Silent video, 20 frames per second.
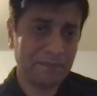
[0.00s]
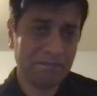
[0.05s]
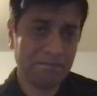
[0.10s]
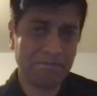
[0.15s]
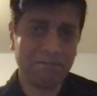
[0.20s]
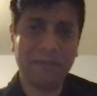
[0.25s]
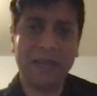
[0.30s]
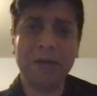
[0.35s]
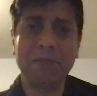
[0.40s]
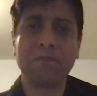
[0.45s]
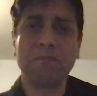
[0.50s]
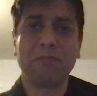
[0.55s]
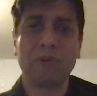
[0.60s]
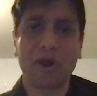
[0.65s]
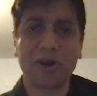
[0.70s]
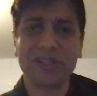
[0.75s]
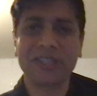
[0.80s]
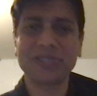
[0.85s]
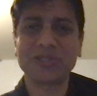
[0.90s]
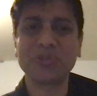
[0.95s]
That
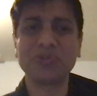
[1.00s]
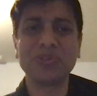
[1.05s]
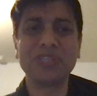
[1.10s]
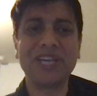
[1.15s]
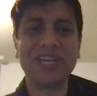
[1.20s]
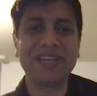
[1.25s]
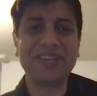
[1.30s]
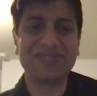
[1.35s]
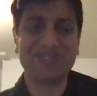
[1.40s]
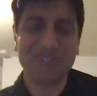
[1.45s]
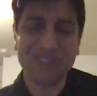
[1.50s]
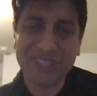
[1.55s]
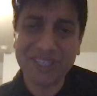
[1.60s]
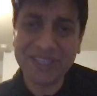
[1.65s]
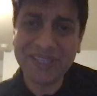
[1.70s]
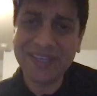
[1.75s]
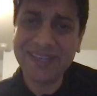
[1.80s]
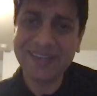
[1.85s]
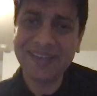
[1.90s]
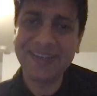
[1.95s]
brought us to day
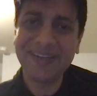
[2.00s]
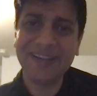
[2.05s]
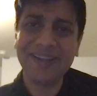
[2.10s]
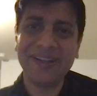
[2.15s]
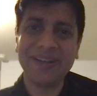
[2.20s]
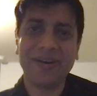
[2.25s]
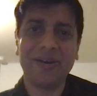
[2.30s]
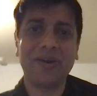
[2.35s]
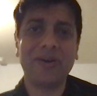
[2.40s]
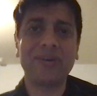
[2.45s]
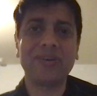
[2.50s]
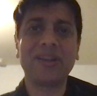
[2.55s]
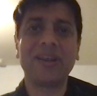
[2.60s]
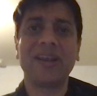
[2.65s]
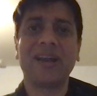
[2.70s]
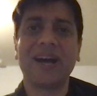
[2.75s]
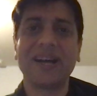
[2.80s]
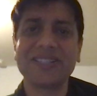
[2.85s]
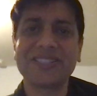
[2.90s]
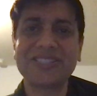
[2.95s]
three, or the
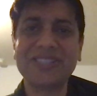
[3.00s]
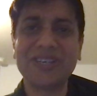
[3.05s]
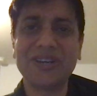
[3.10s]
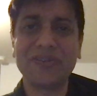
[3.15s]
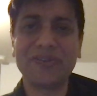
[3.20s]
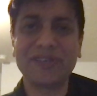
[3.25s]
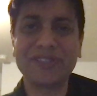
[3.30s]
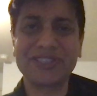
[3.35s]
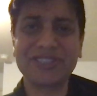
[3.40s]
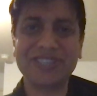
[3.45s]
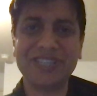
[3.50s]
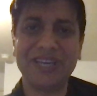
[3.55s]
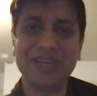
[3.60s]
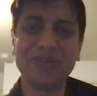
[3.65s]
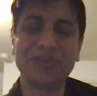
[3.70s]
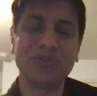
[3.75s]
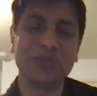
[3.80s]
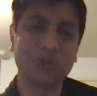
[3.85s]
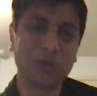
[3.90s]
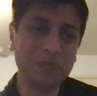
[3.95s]
last day of our stay
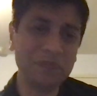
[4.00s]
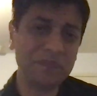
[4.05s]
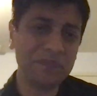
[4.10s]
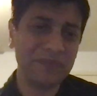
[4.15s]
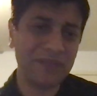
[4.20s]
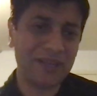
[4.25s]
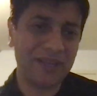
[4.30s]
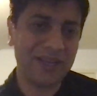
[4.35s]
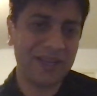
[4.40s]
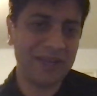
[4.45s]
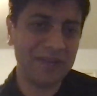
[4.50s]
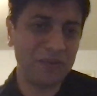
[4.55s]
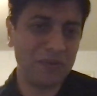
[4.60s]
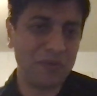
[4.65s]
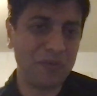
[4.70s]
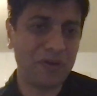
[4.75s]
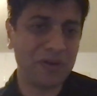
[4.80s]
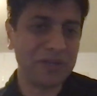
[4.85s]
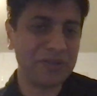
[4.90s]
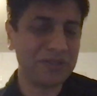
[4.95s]
in Rome, and we
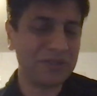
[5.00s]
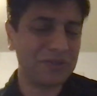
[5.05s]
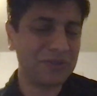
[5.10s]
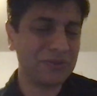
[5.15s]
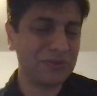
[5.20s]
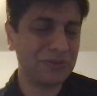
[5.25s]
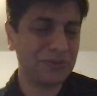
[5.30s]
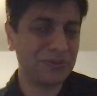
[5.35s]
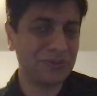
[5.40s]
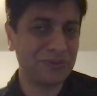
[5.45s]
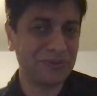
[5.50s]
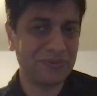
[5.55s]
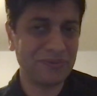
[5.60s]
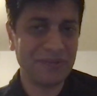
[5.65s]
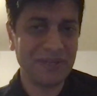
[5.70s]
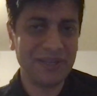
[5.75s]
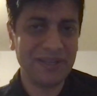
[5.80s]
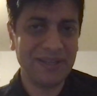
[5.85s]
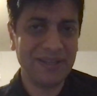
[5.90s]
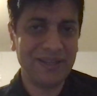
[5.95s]
wanted to
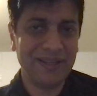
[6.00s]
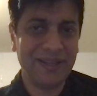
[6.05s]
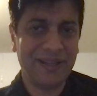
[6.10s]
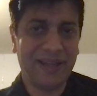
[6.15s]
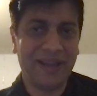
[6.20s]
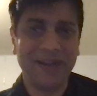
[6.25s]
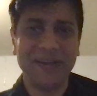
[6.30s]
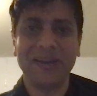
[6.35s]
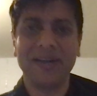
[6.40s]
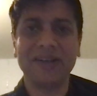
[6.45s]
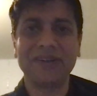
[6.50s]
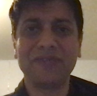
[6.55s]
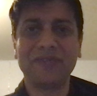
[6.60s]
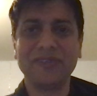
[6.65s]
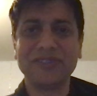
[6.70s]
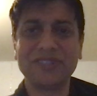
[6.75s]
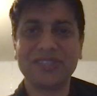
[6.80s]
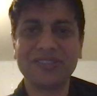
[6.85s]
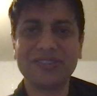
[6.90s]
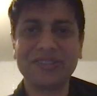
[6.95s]
end our
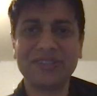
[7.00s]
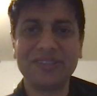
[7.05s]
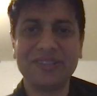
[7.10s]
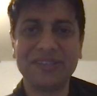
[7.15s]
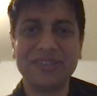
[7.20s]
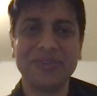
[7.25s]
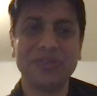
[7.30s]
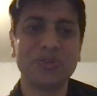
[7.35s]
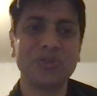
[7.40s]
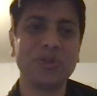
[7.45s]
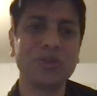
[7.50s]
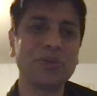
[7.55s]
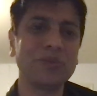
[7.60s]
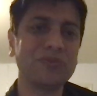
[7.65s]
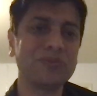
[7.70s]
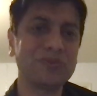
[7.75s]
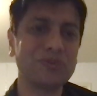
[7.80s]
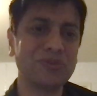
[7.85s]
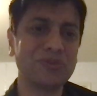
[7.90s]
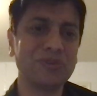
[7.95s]
visit in
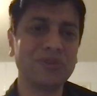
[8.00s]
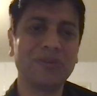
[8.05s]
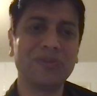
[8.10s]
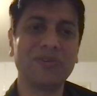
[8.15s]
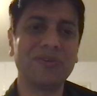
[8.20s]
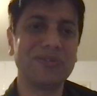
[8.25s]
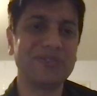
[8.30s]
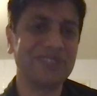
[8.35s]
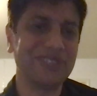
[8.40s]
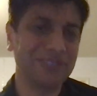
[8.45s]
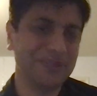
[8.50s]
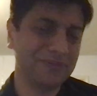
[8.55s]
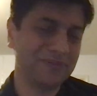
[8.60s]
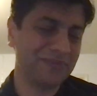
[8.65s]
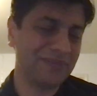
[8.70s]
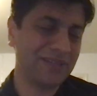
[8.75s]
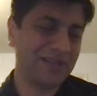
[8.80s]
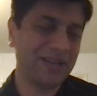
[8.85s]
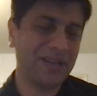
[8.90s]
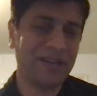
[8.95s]
Rome through the Colosseum.
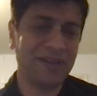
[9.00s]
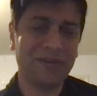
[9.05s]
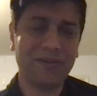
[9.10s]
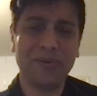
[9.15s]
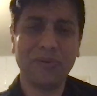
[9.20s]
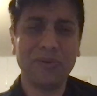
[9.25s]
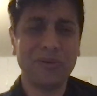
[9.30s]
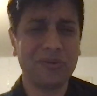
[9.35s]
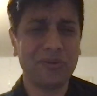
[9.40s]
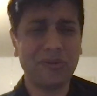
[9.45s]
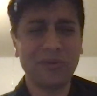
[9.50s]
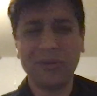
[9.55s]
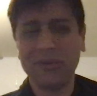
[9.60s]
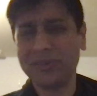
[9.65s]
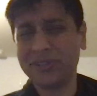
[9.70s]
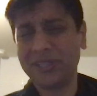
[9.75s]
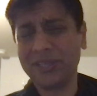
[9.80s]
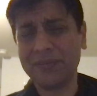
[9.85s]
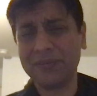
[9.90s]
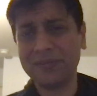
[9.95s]

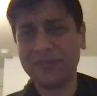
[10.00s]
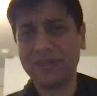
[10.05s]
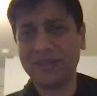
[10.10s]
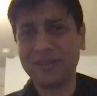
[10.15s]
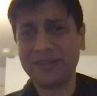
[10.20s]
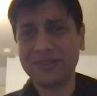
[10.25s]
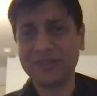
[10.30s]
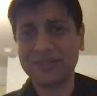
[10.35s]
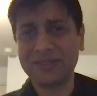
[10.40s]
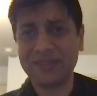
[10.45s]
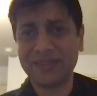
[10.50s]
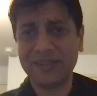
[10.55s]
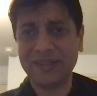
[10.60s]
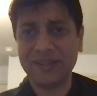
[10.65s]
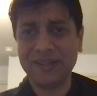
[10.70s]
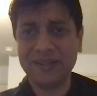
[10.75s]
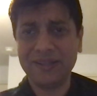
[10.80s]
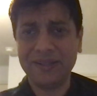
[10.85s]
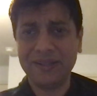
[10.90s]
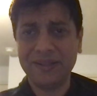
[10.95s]
Colosseum is
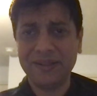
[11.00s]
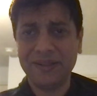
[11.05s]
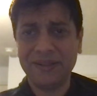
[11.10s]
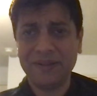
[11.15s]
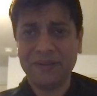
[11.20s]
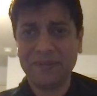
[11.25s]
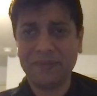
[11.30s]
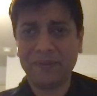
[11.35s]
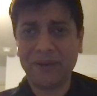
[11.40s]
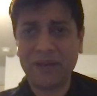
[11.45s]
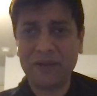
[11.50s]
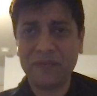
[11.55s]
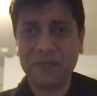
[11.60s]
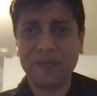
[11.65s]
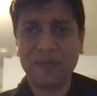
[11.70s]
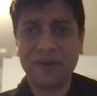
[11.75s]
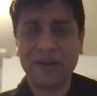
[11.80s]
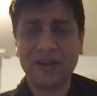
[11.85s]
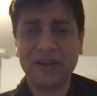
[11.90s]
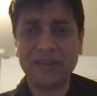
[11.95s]
by
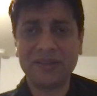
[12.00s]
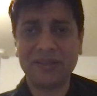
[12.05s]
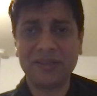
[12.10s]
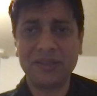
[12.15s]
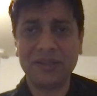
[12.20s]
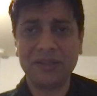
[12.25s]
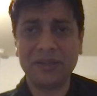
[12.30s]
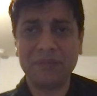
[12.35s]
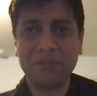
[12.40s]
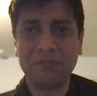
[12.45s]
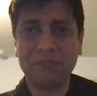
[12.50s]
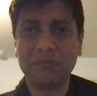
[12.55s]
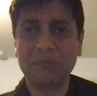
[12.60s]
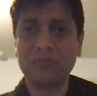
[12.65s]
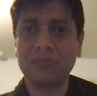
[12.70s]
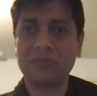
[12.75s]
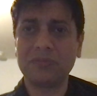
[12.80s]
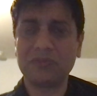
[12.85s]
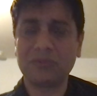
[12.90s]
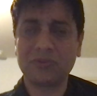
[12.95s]
far the
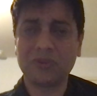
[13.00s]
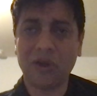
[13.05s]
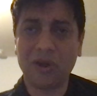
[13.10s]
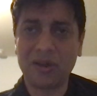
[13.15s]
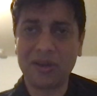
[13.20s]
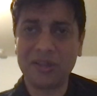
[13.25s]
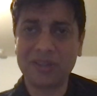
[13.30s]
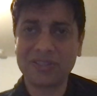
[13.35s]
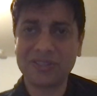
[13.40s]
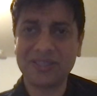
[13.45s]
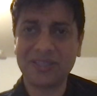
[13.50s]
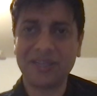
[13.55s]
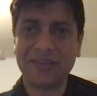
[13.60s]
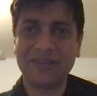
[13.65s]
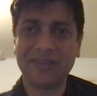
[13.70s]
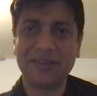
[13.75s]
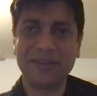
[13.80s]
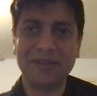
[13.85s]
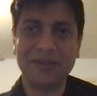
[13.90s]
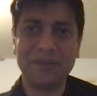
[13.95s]
tallest
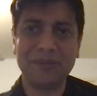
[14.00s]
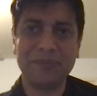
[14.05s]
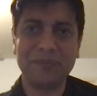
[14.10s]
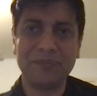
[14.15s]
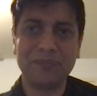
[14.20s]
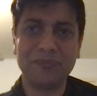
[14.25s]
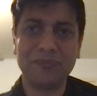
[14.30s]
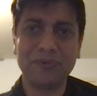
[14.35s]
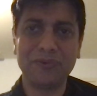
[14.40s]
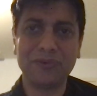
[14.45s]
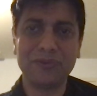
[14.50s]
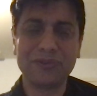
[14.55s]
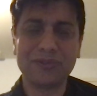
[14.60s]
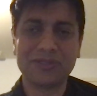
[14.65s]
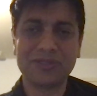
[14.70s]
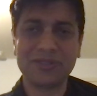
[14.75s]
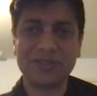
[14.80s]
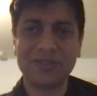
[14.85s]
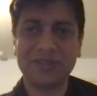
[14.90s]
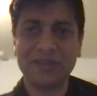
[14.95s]
and the
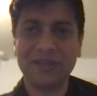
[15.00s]
most